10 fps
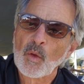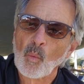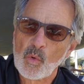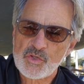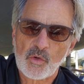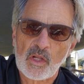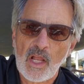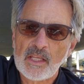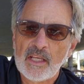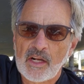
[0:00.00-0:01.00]
we're sort of
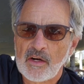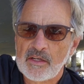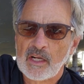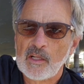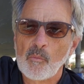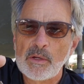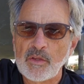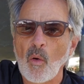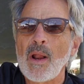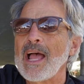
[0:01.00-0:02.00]
lucky at our yacht club. We
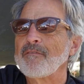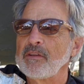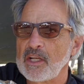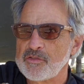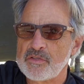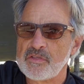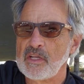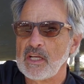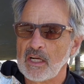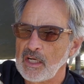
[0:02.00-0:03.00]
don't have
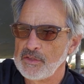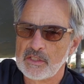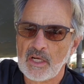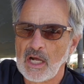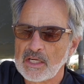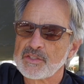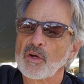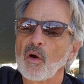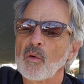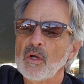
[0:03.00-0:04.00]
electricity on the dock,
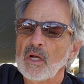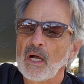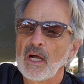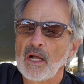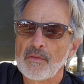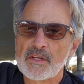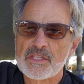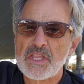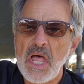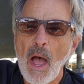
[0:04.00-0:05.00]
so there's
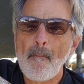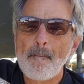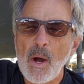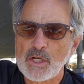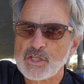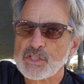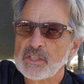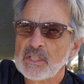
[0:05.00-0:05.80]
not much